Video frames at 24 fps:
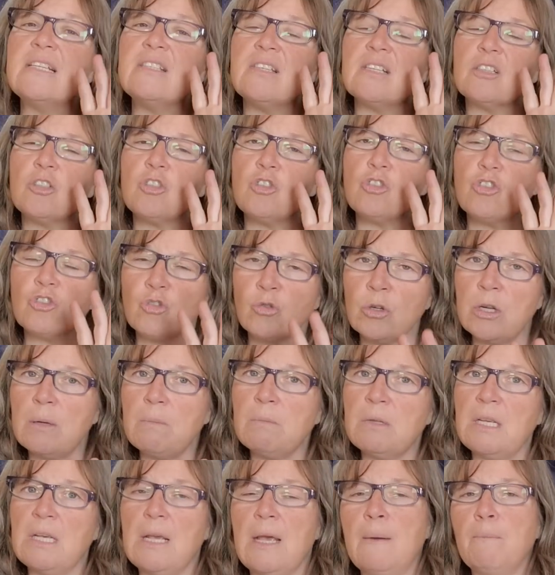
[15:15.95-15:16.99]
is
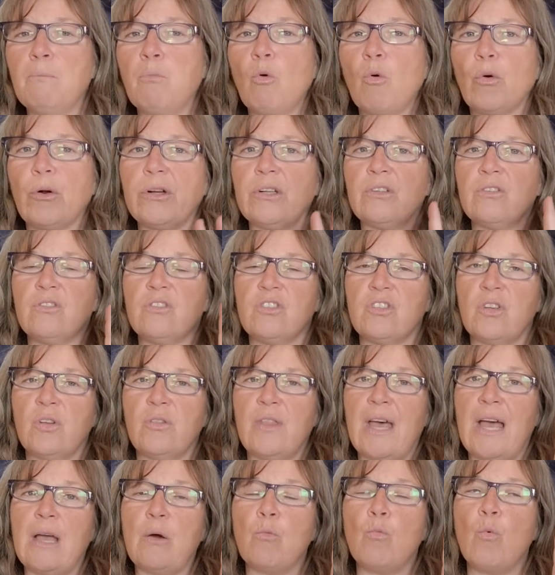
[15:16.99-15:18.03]
extremely important
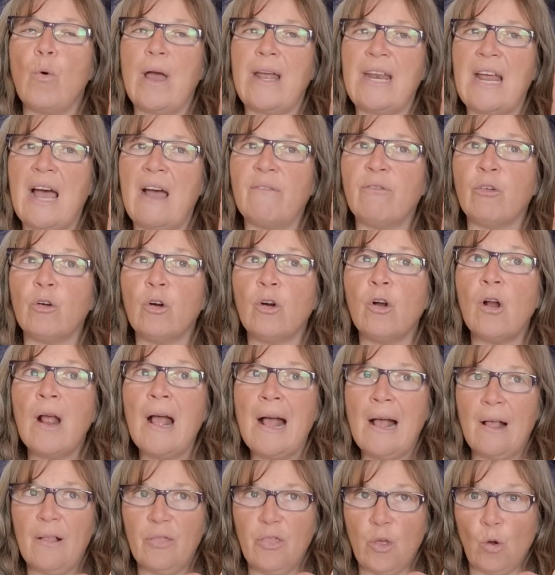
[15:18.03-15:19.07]
so that whenever